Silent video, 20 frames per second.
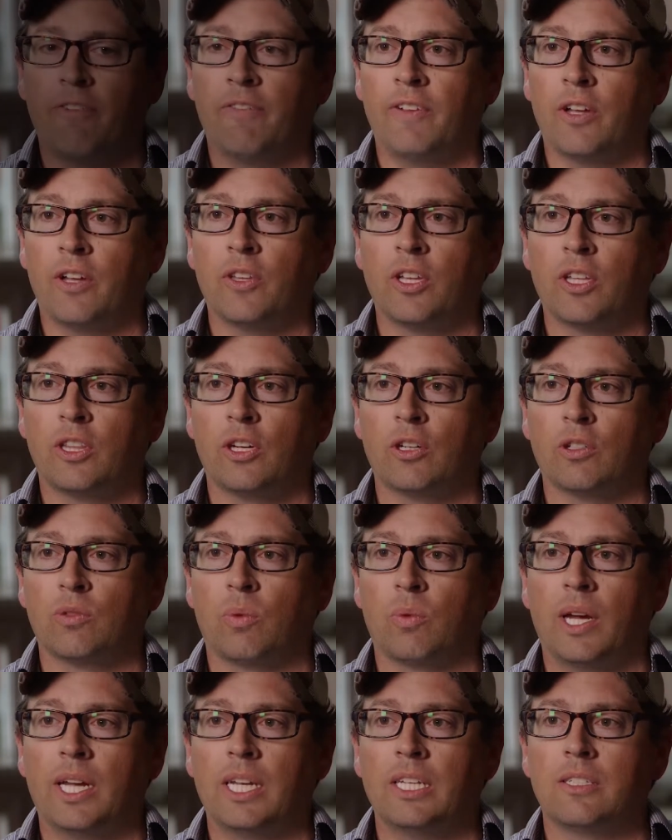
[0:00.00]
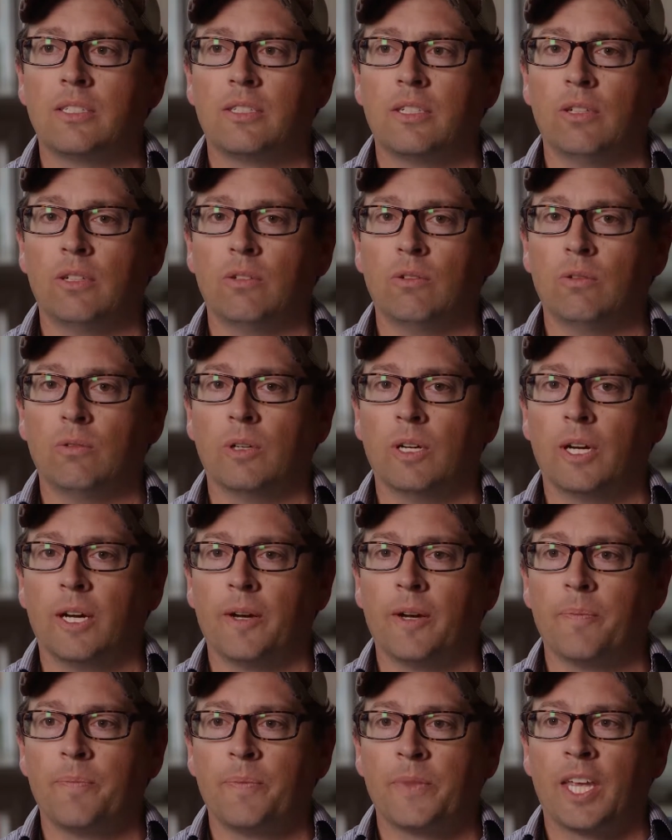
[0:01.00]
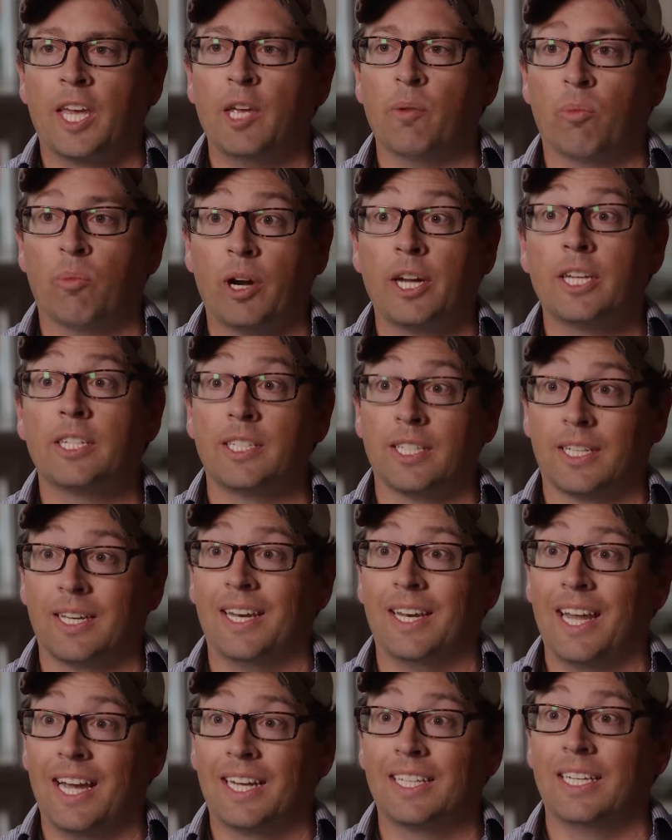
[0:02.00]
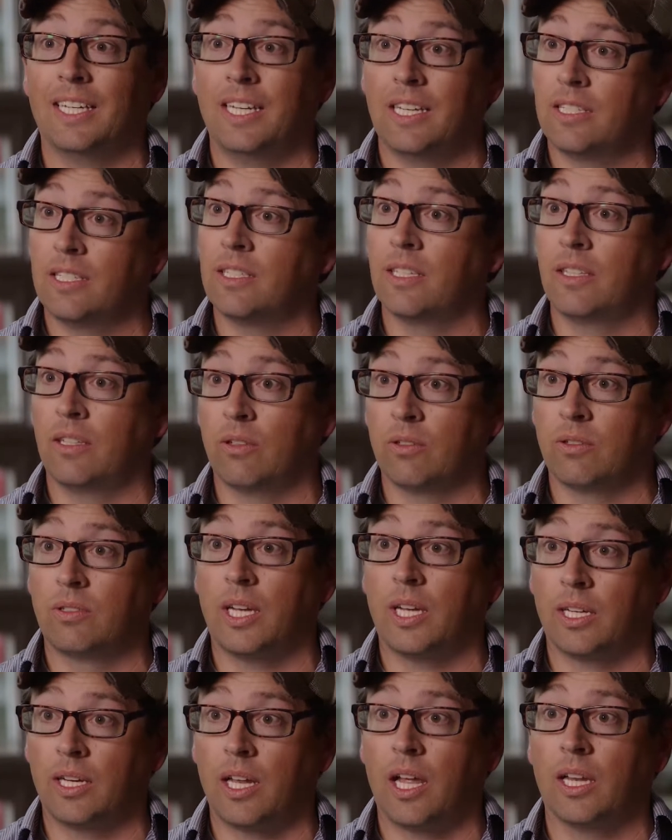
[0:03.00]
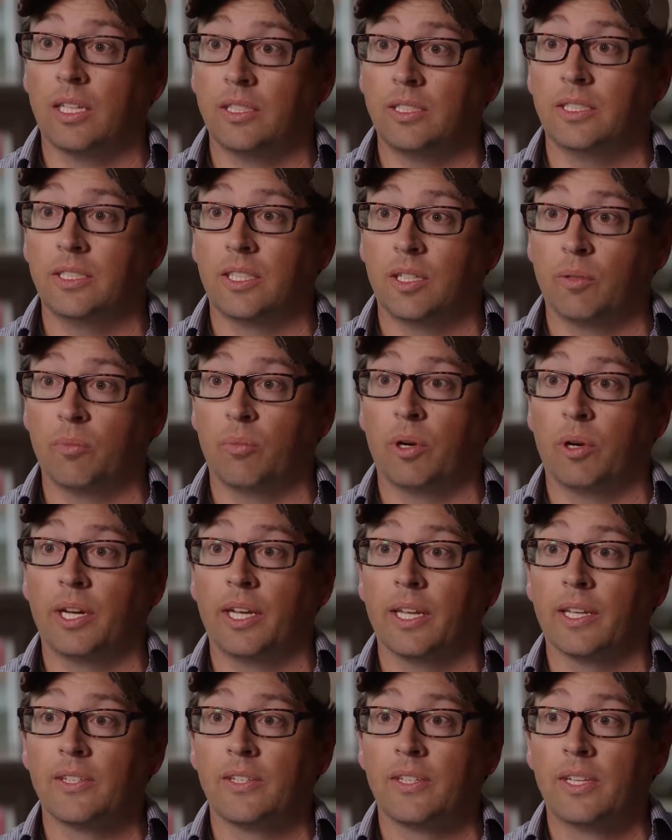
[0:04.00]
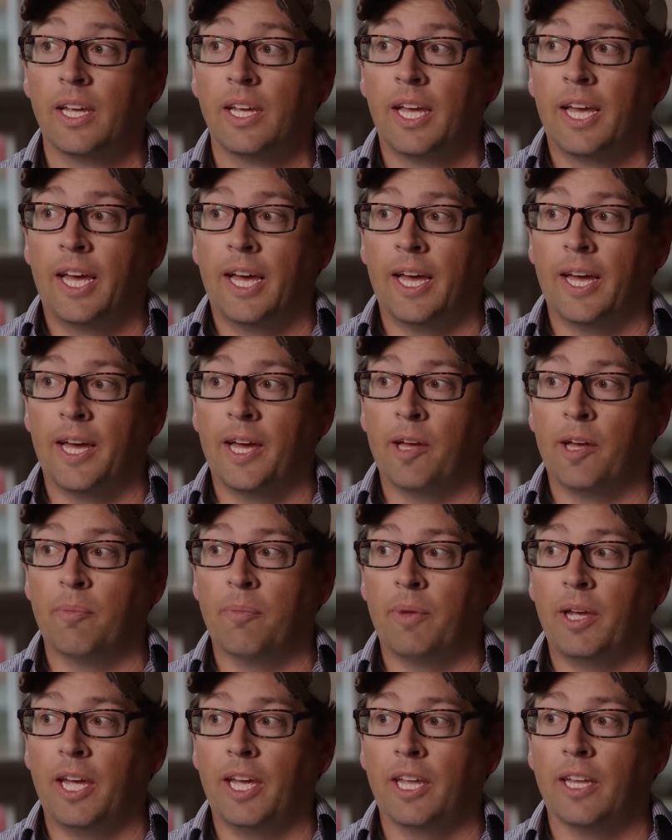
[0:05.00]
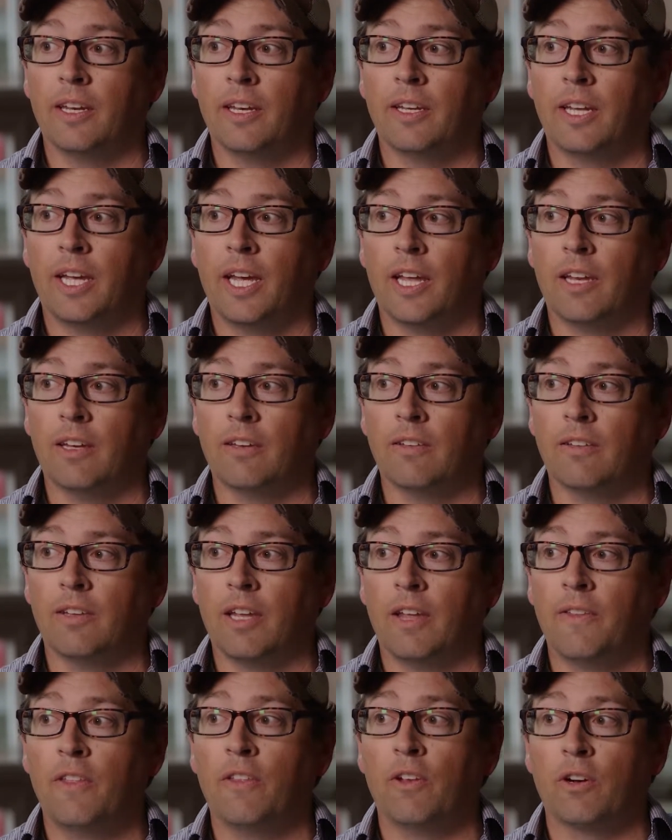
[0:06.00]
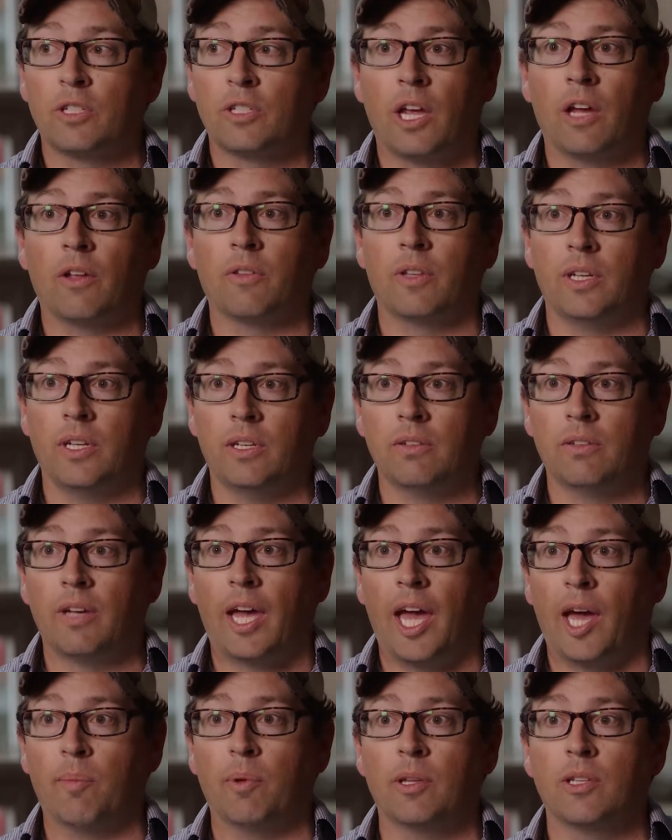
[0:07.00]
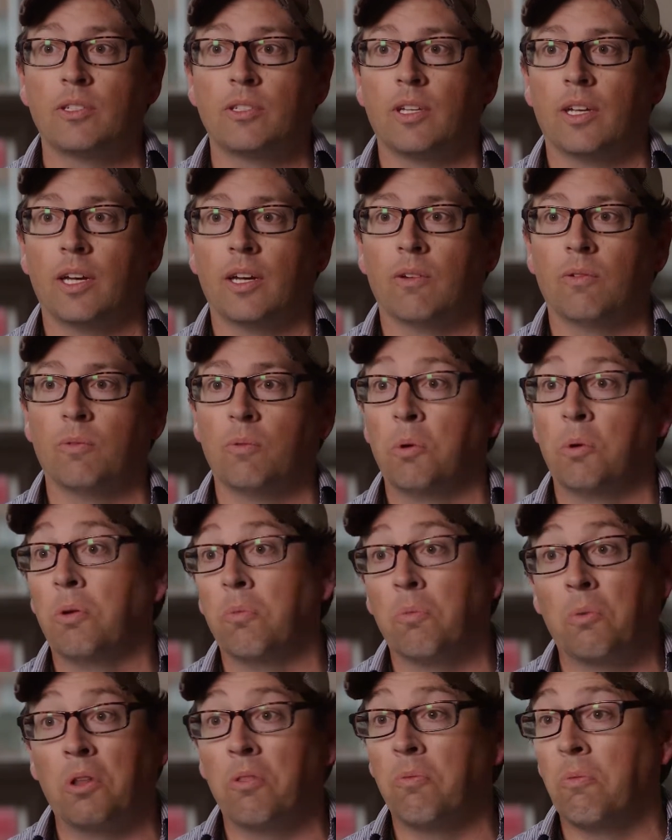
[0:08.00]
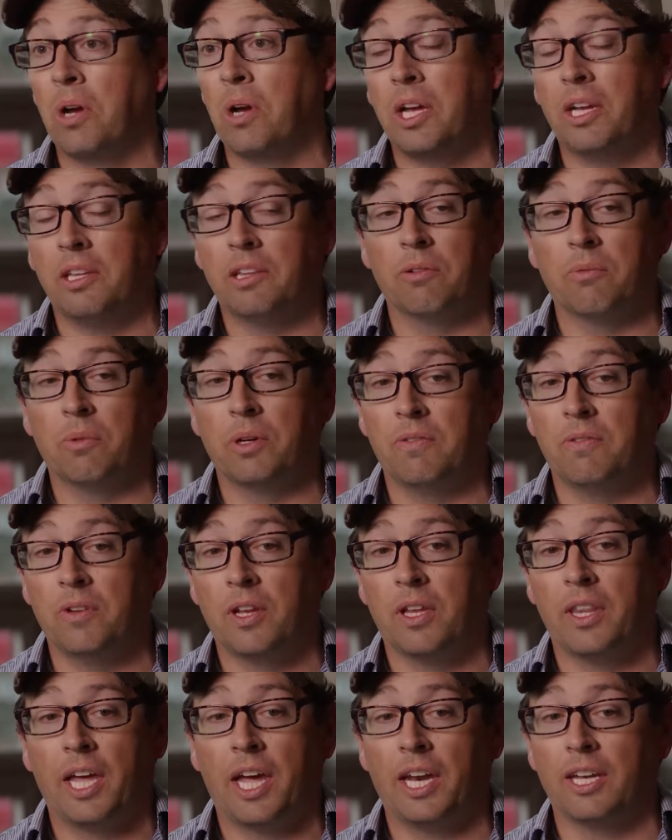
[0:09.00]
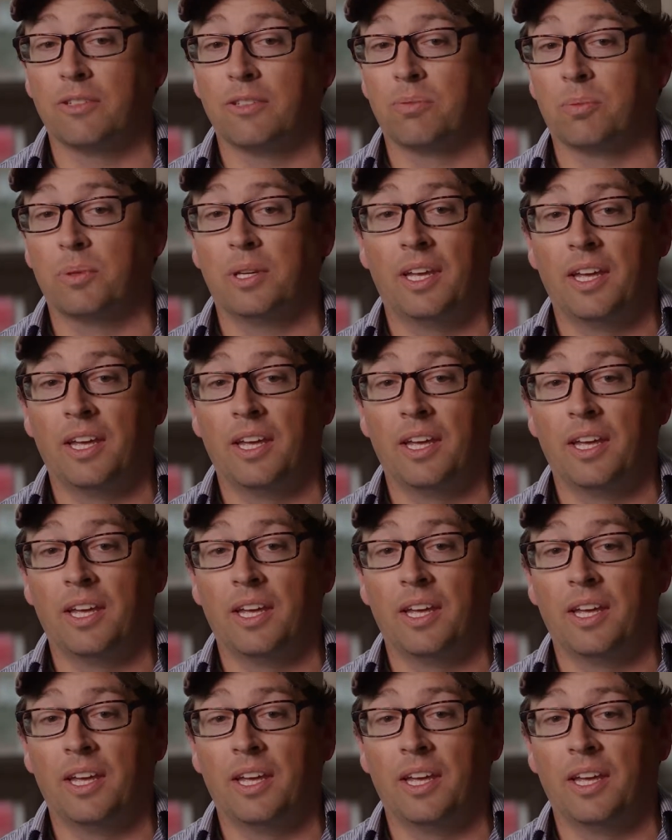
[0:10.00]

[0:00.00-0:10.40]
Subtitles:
found that there's ways to embrace the connectedness that those technologies can bring us, and then there's healthy habits. One way that we've done that is